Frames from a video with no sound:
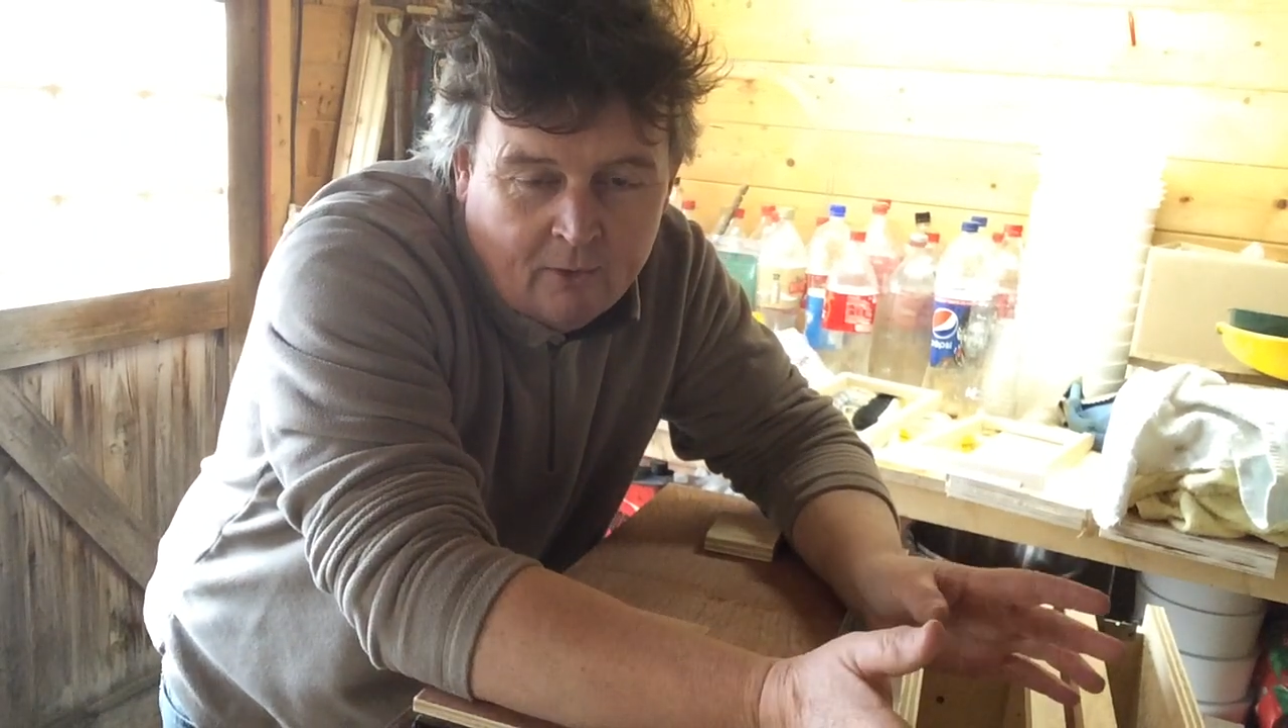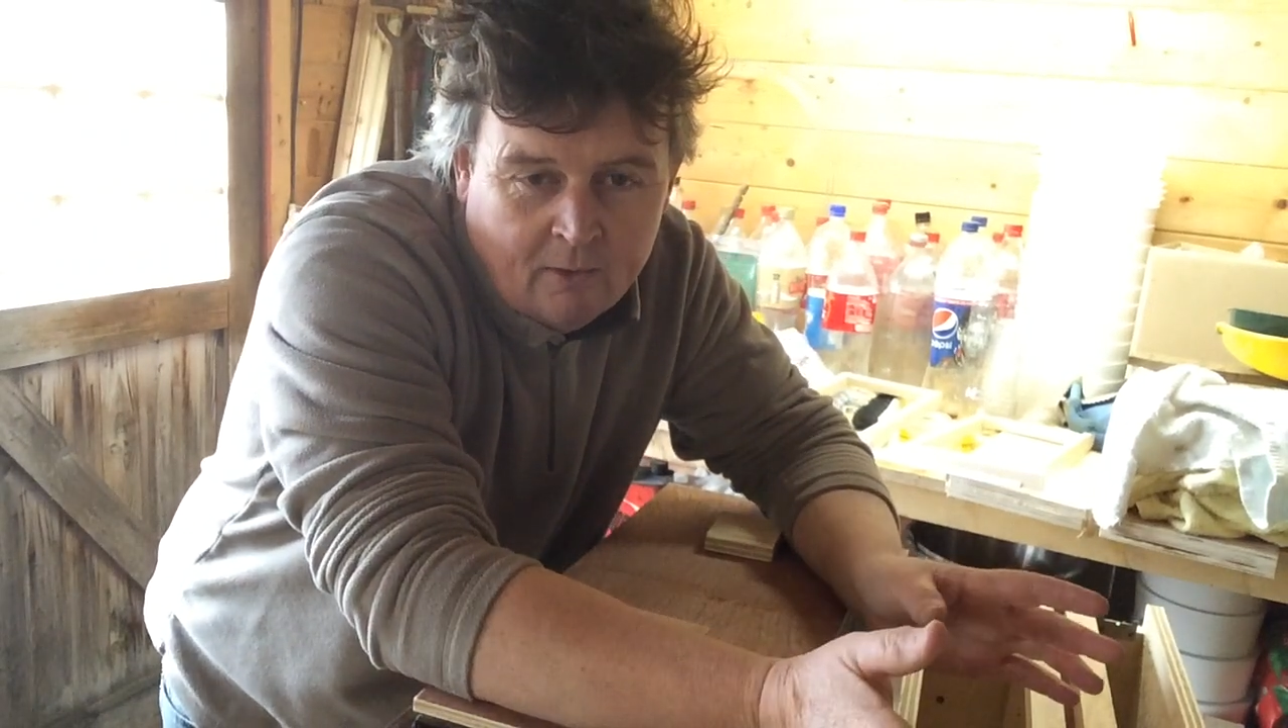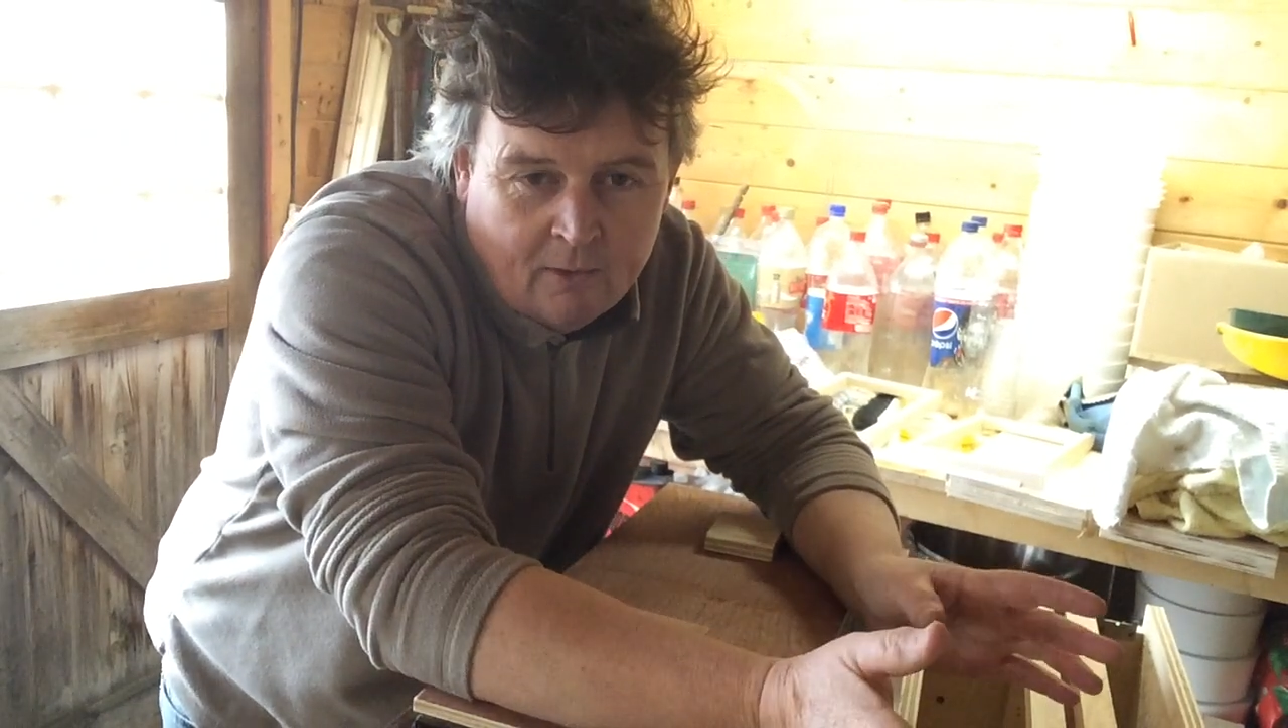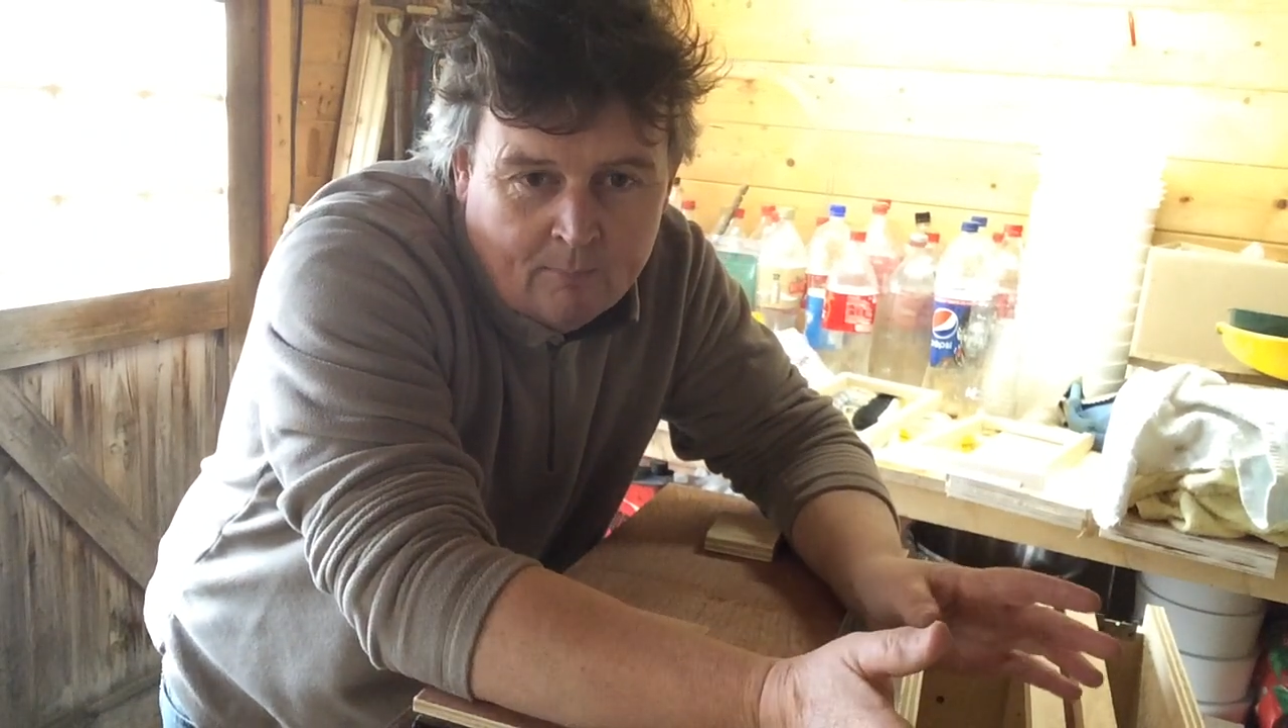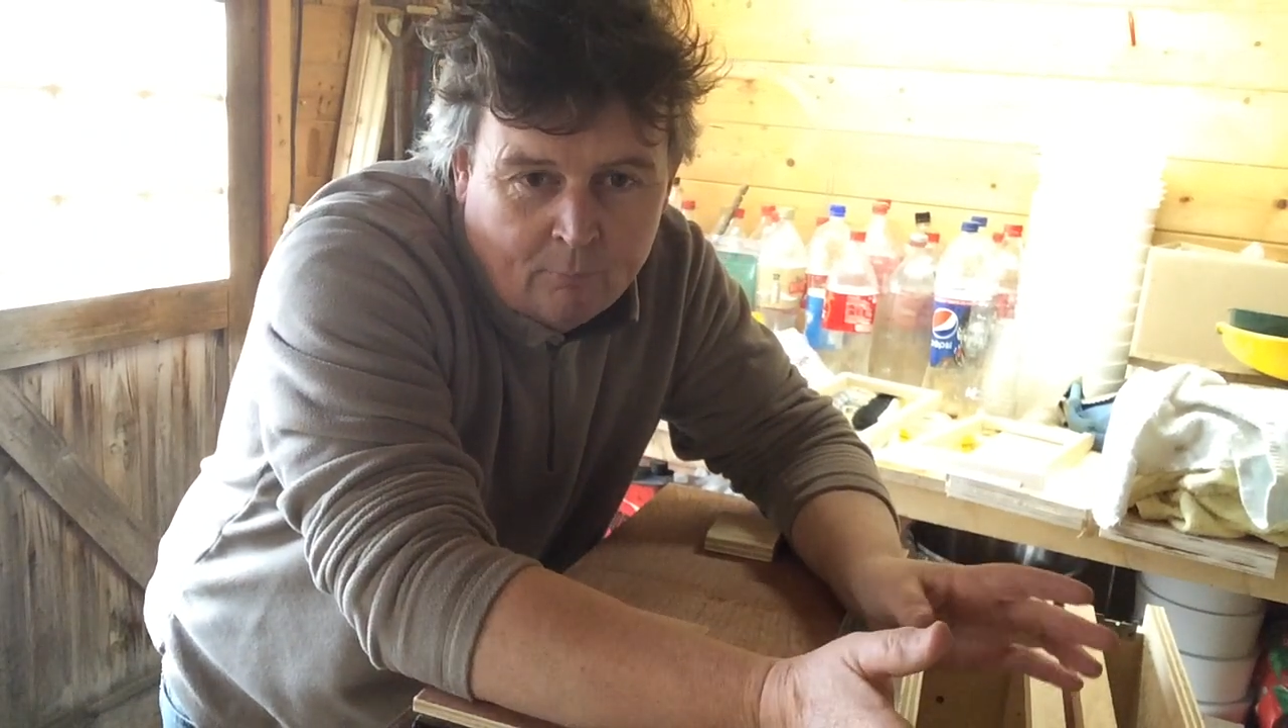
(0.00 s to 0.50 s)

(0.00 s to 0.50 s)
in